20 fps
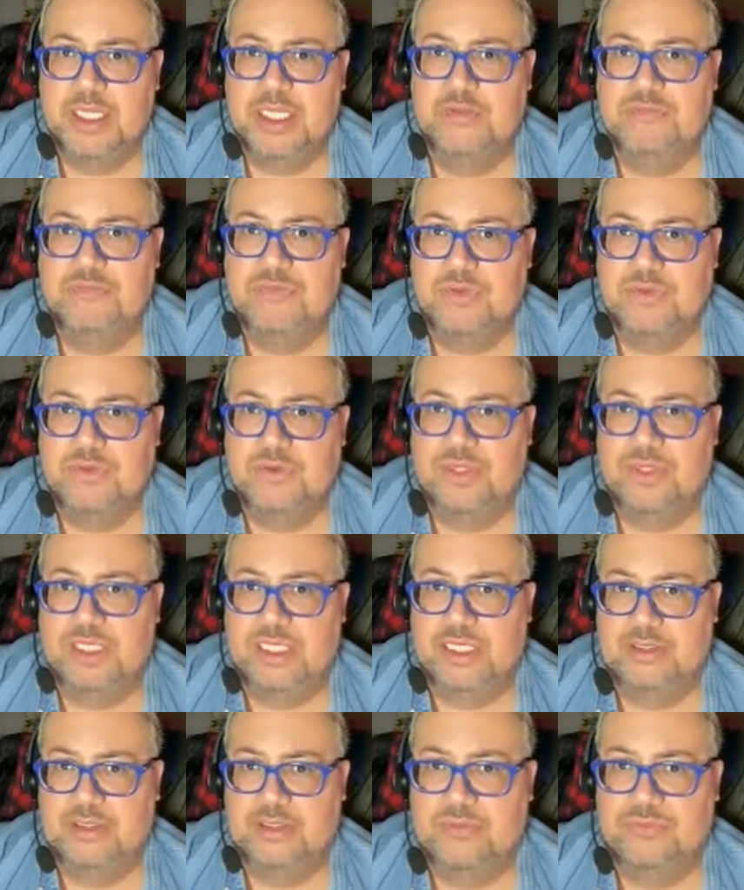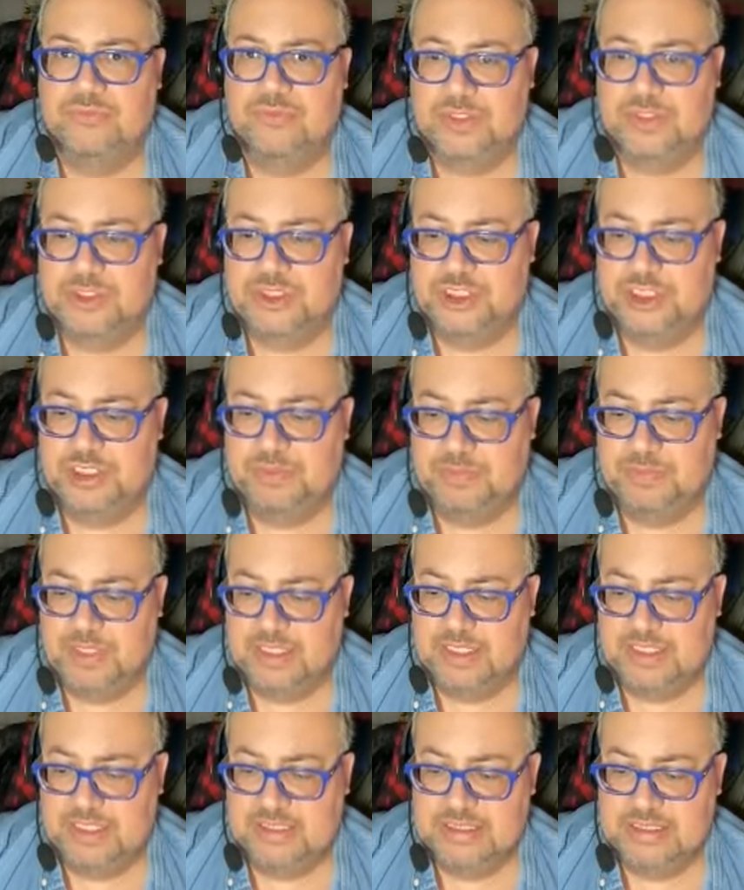If you are in a friendship
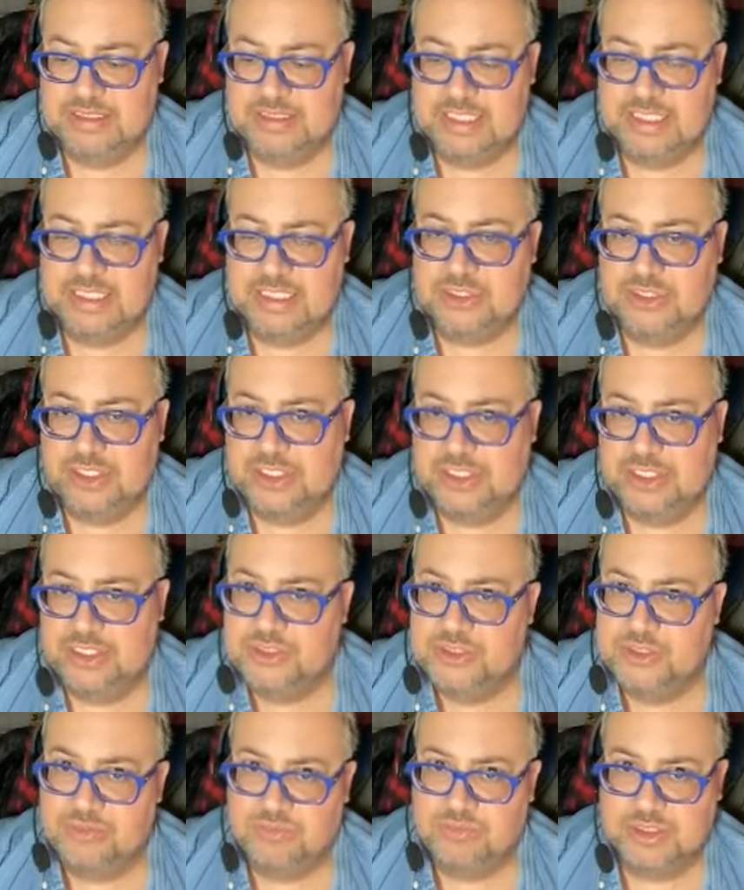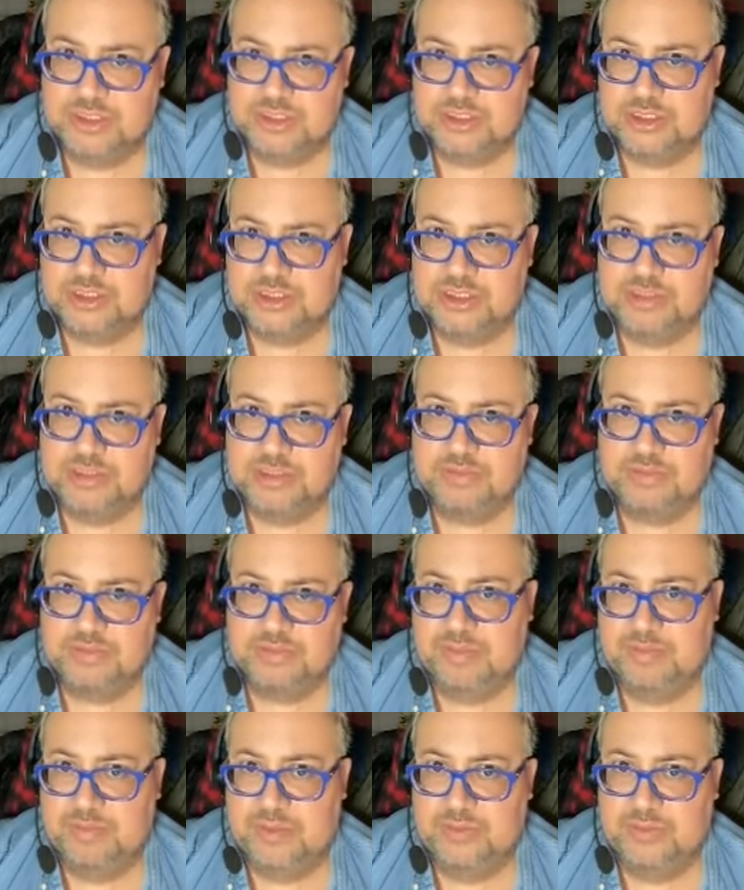that is like turning into a relationship,
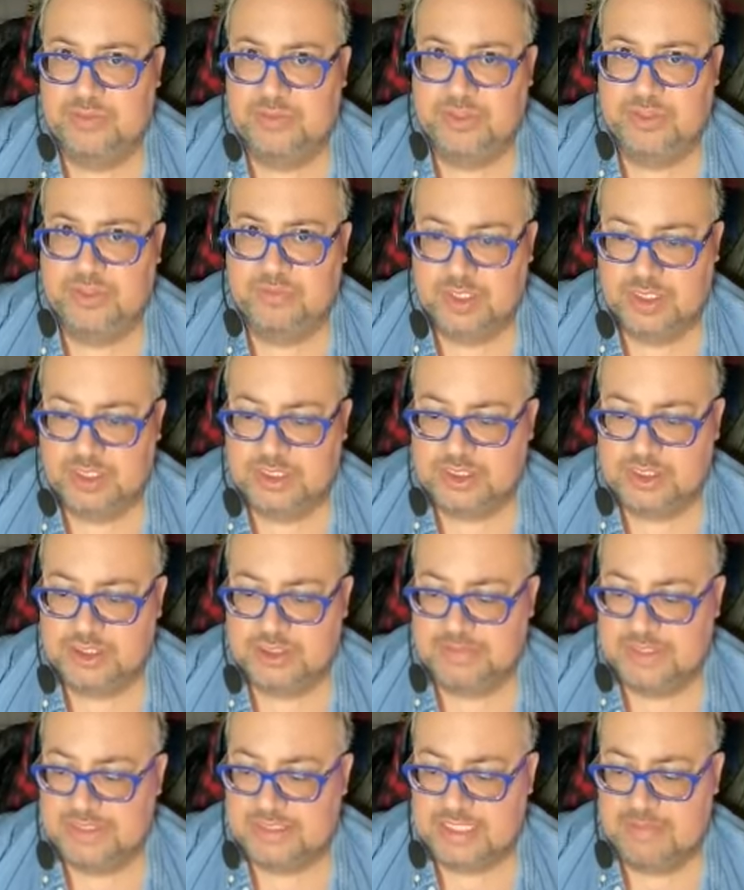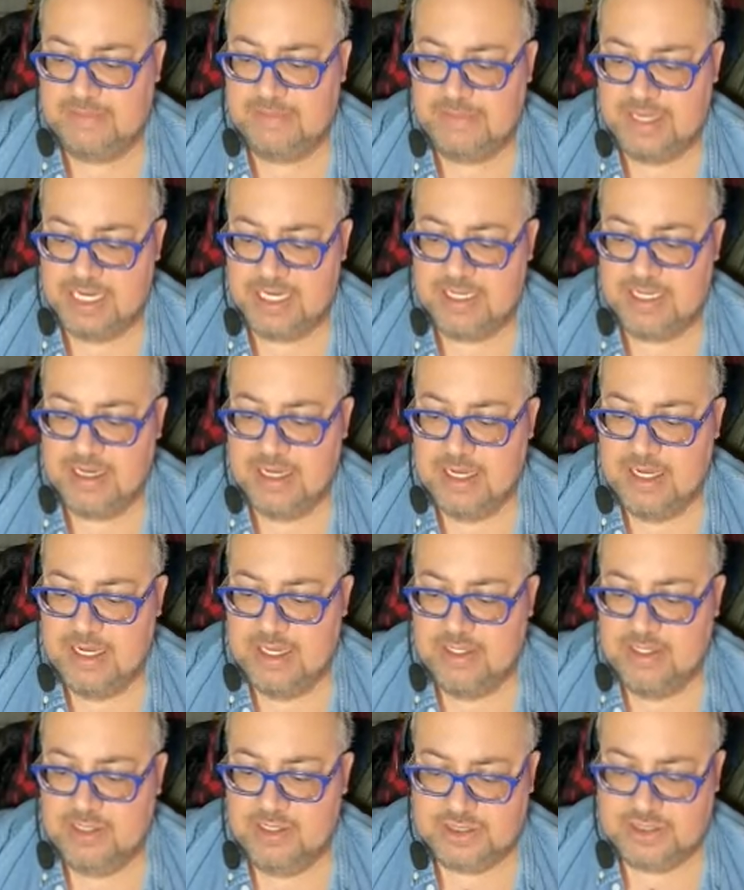or maybe you are in a relationship that's committed,
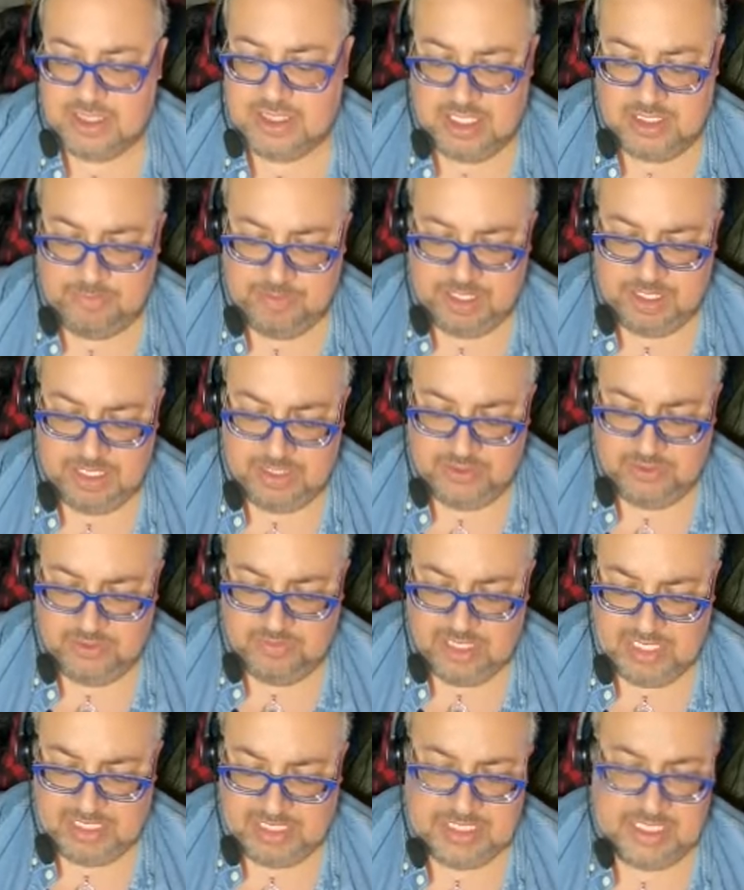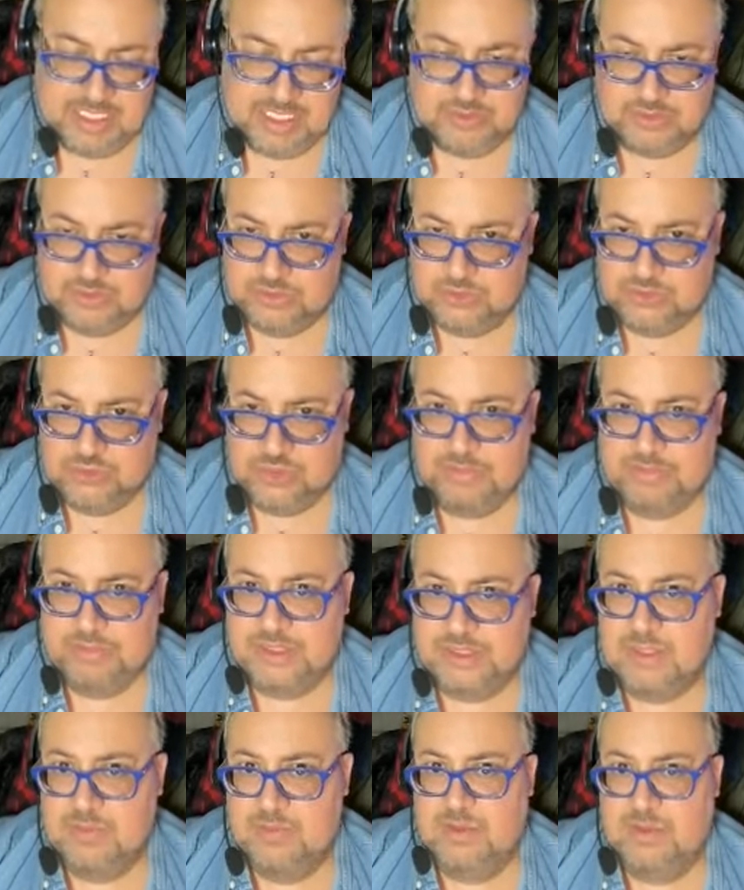there's a lot of planning. You might take a
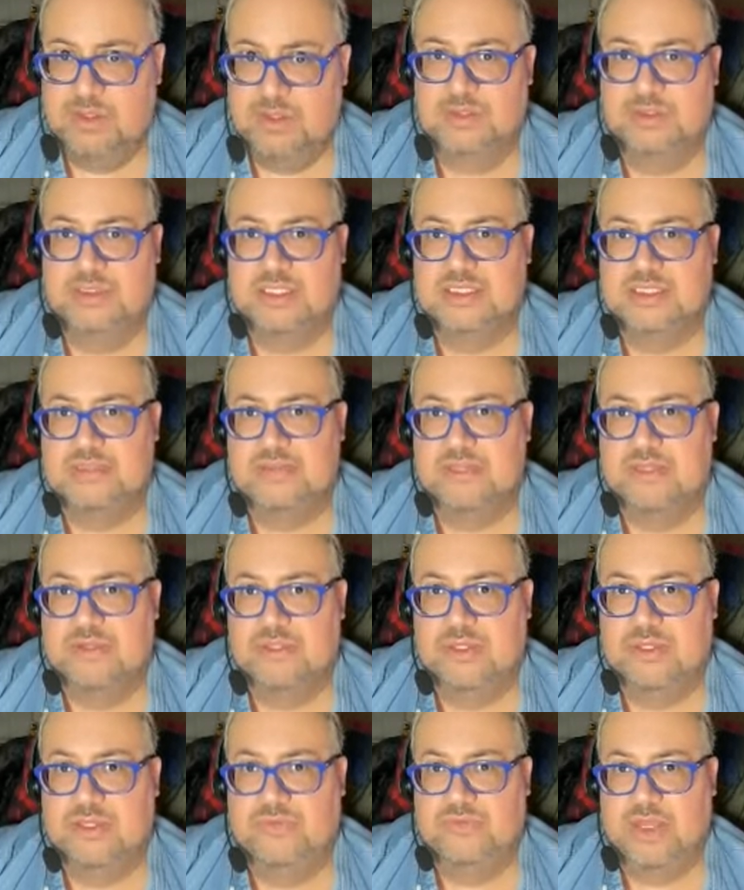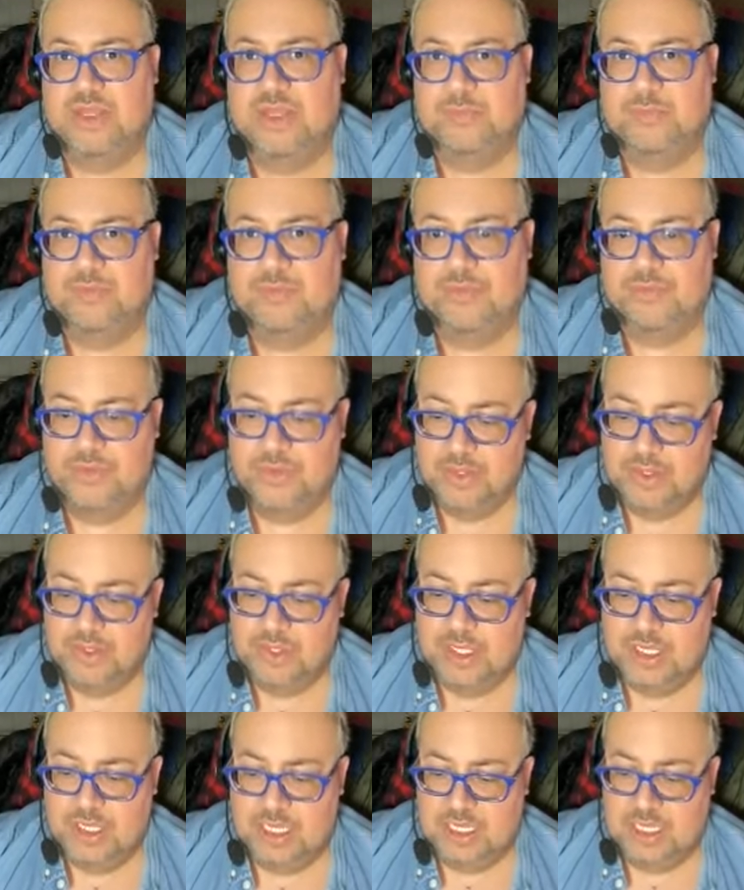trip somewhere this month, you know, with April.
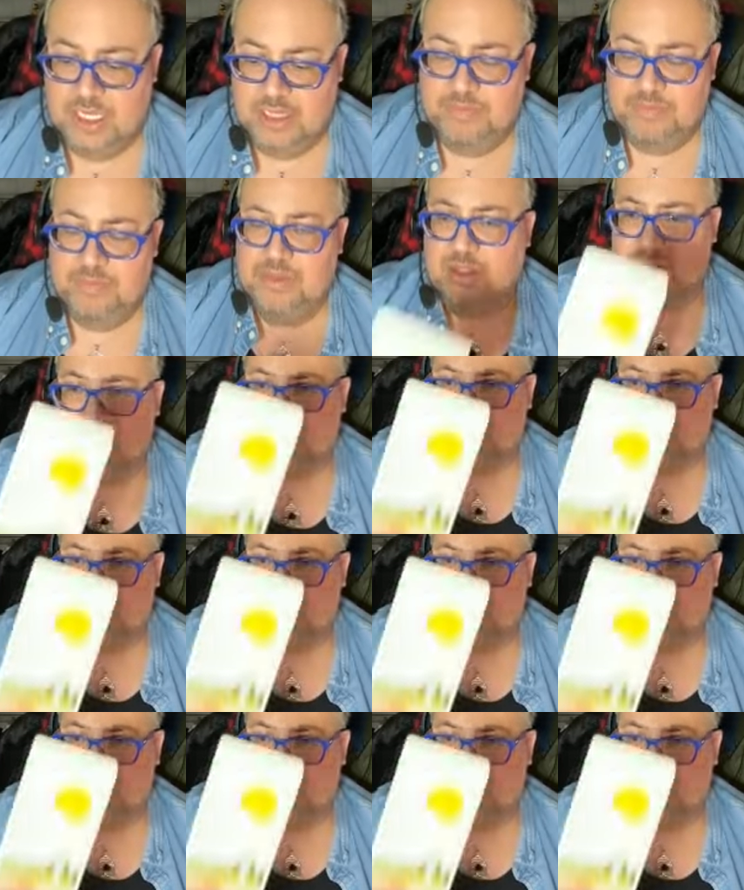Um,